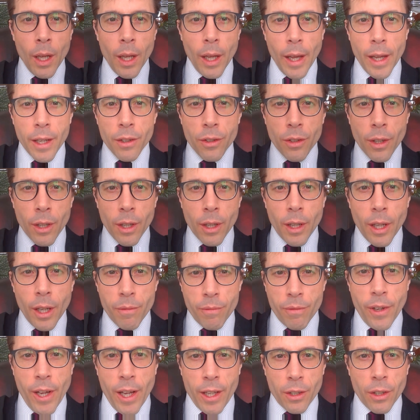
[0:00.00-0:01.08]
And, in
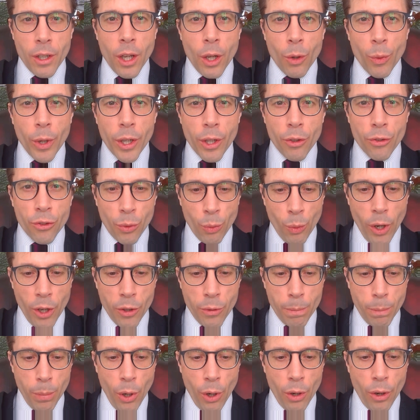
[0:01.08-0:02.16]
fact, we use the
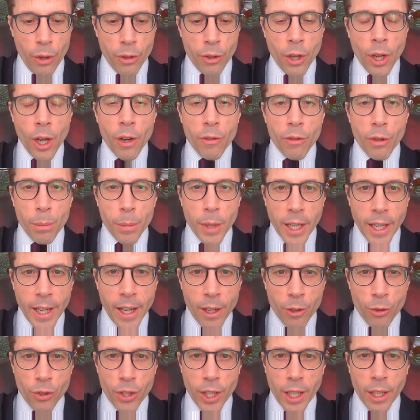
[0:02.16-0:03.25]
word borrowed from
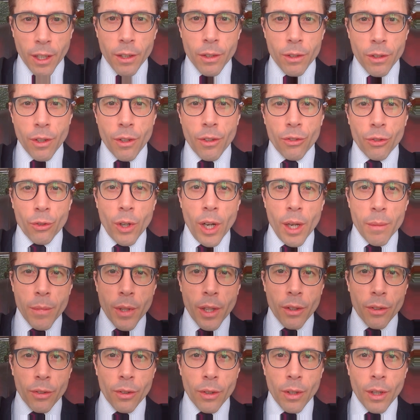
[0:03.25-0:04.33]
accounting to describe
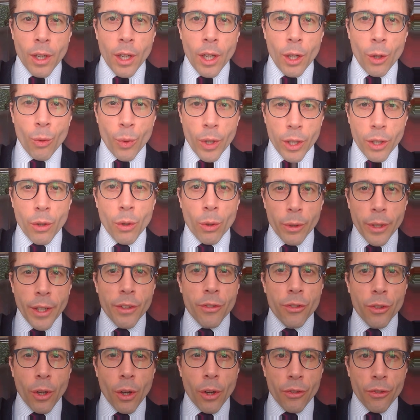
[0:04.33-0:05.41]
this. We'd call
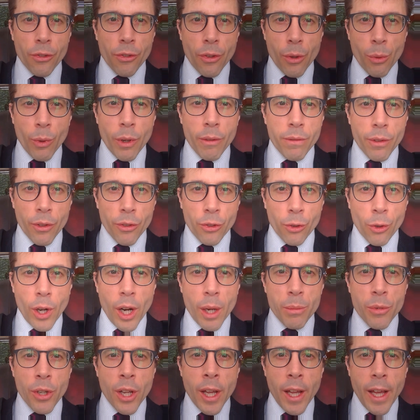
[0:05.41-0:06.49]
these costs that we've
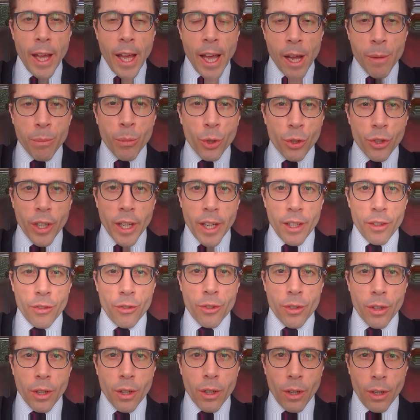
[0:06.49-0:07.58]
ascribed
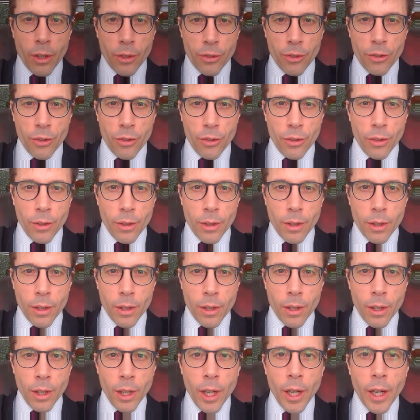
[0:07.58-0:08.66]
amortized costs.
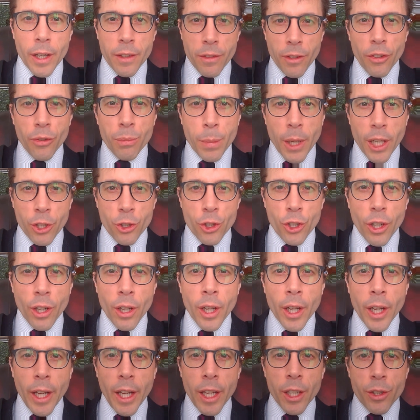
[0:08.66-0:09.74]
In this picture,
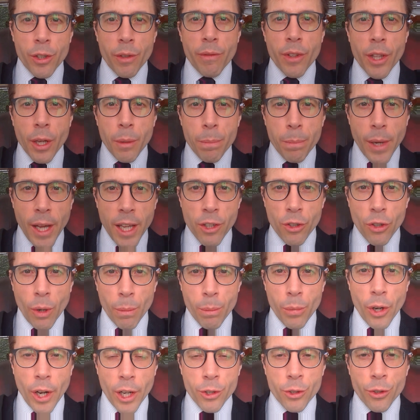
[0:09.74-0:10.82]
each of the append
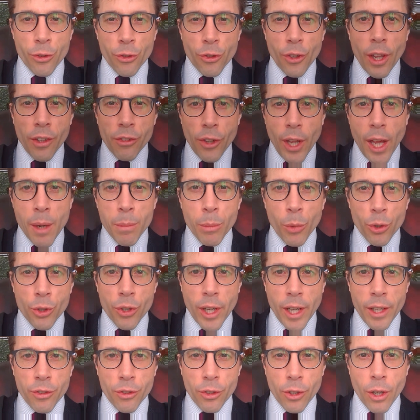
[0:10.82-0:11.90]
operations has
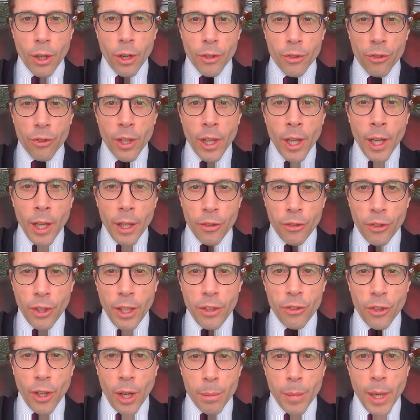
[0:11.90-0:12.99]
amortized cost C
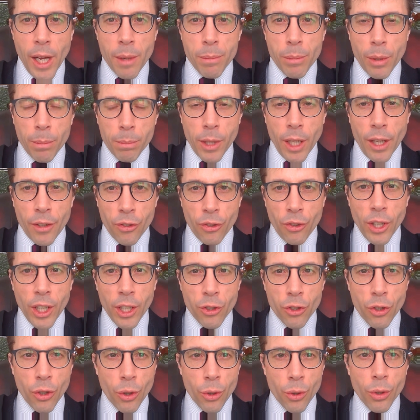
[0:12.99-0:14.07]
sub app plus
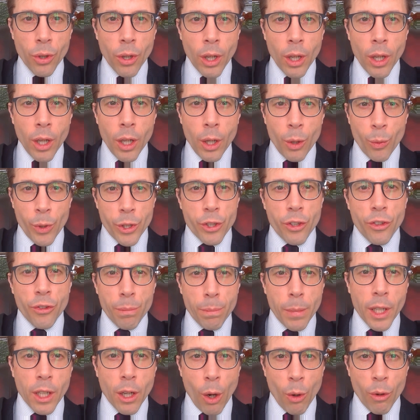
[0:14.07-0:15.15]
C2, which is
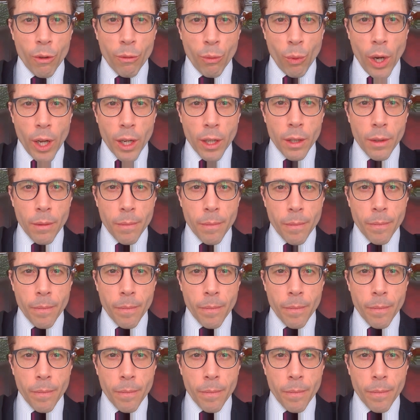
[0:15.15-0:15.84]
big O of 1,